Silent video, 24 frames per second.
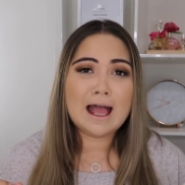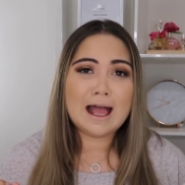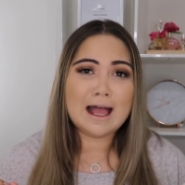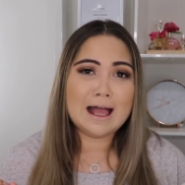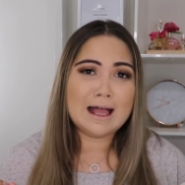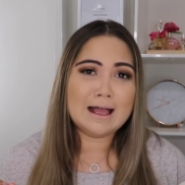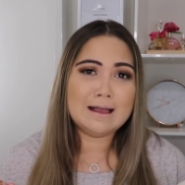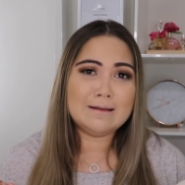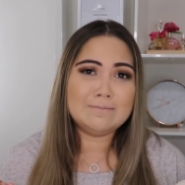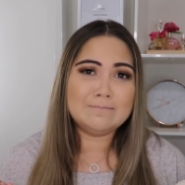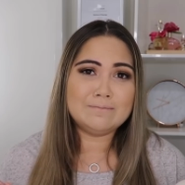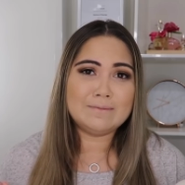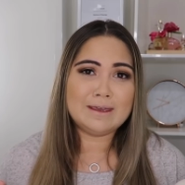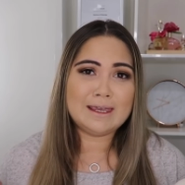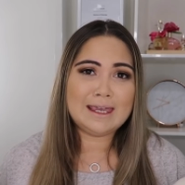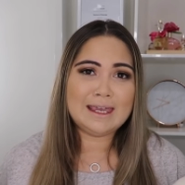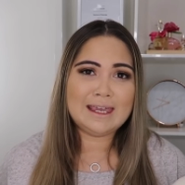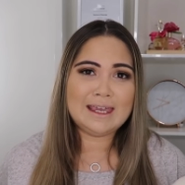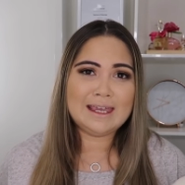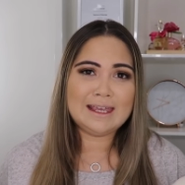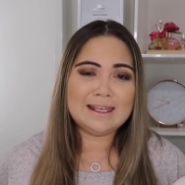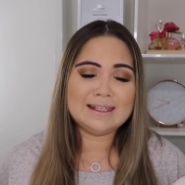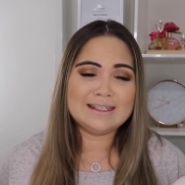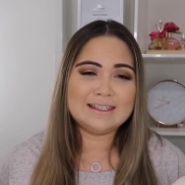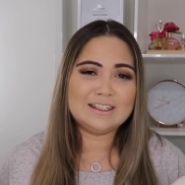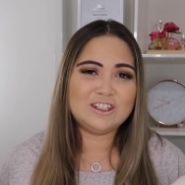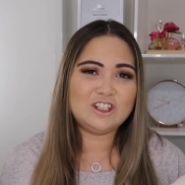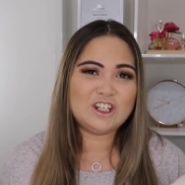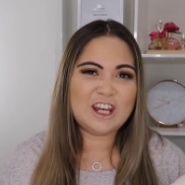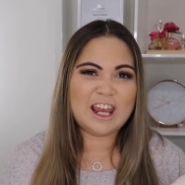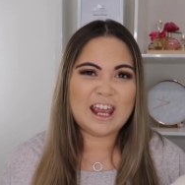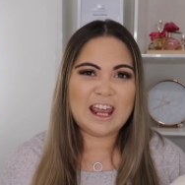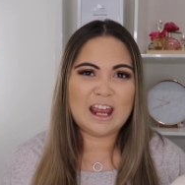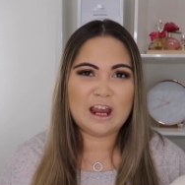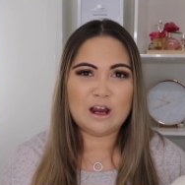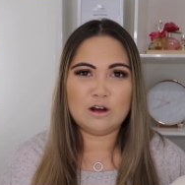um, his
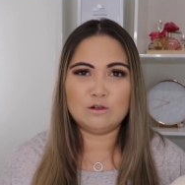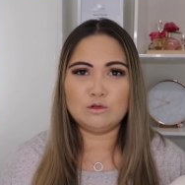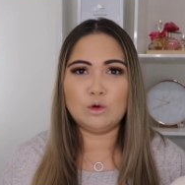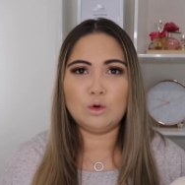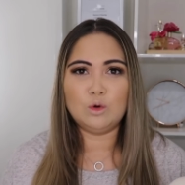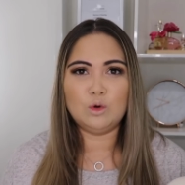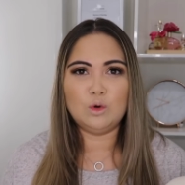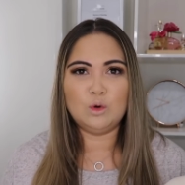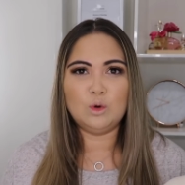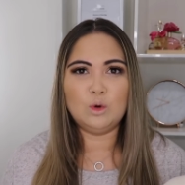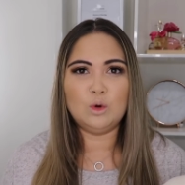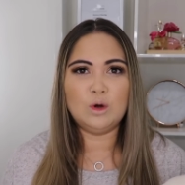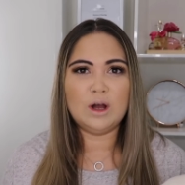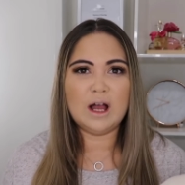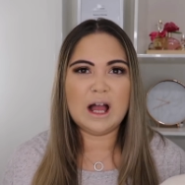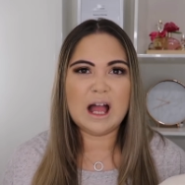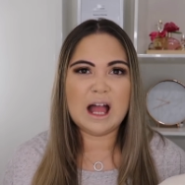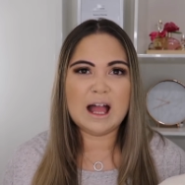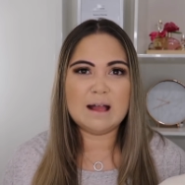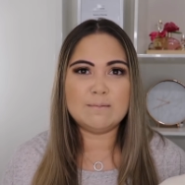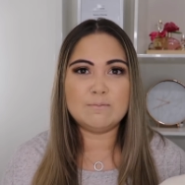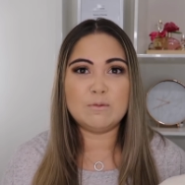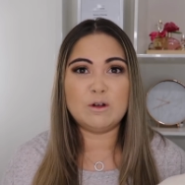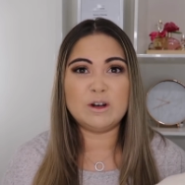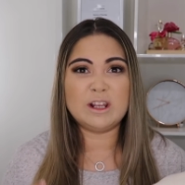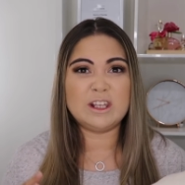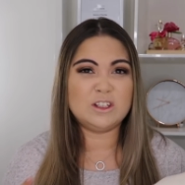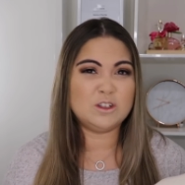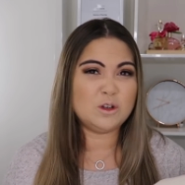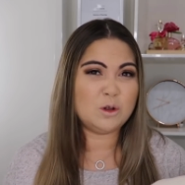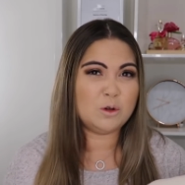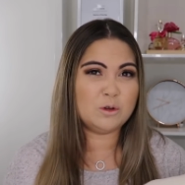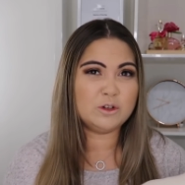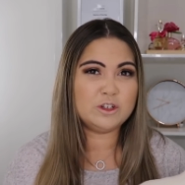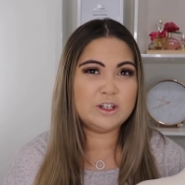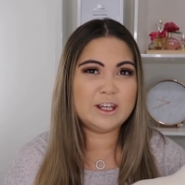chair or um, on his
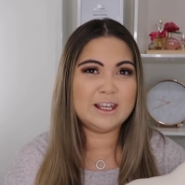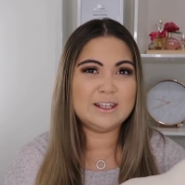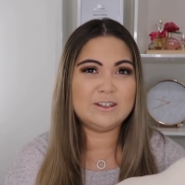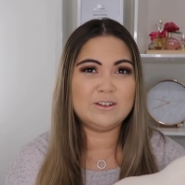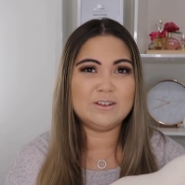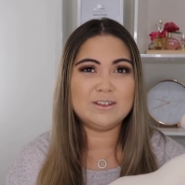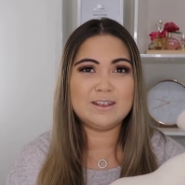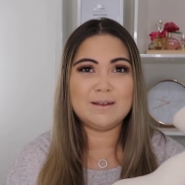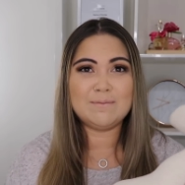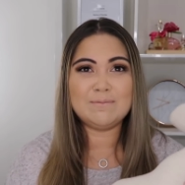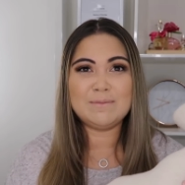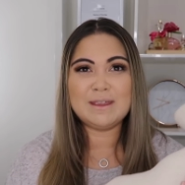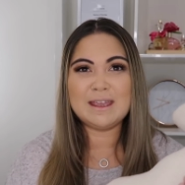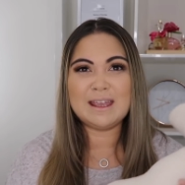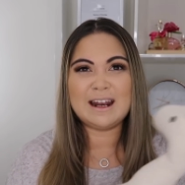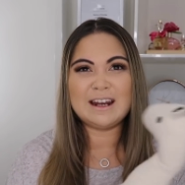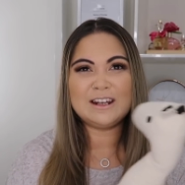tall chest or something.